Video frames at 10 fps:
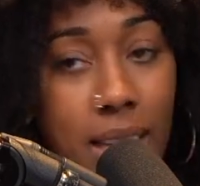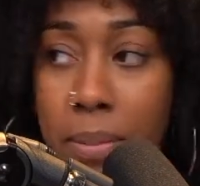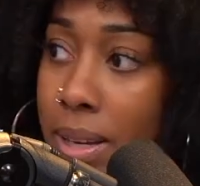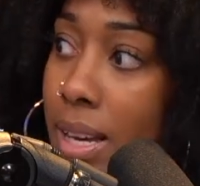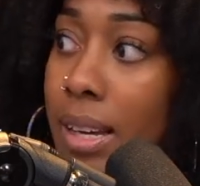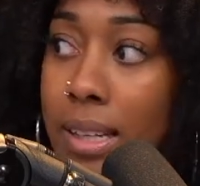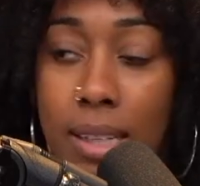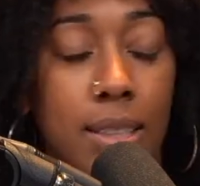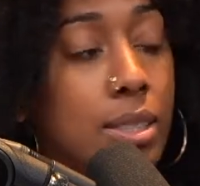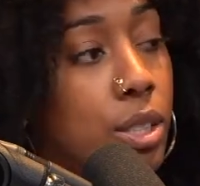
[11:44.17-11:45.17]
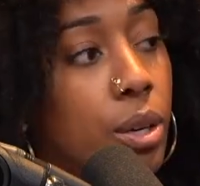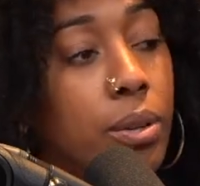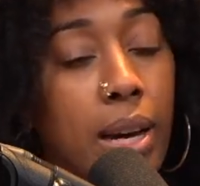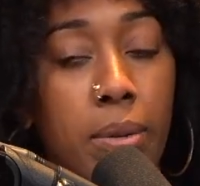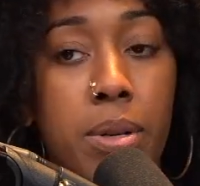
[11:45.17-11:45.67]
Like they be kicking it. Yeah,
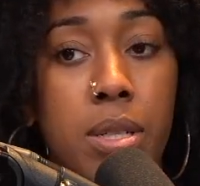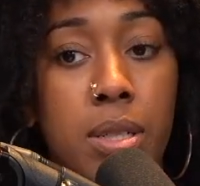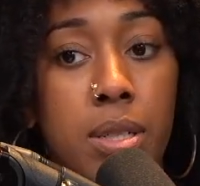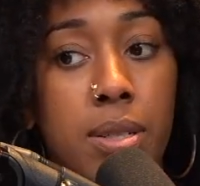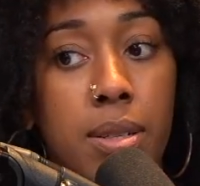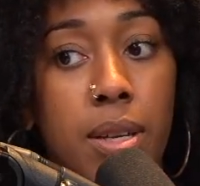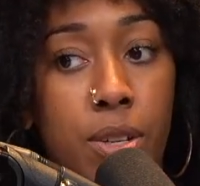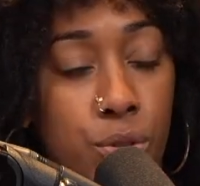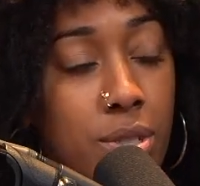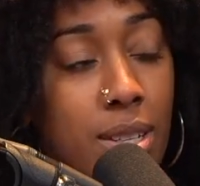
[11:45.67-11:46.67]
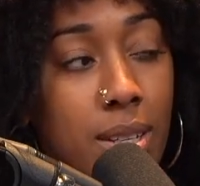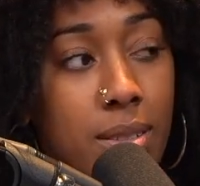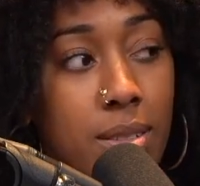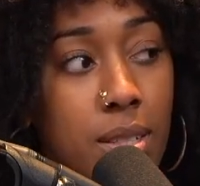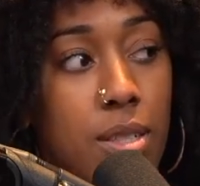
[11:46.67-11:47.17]
so that was
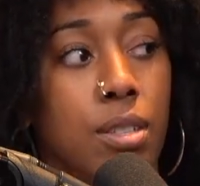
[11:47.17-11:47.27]
interesting.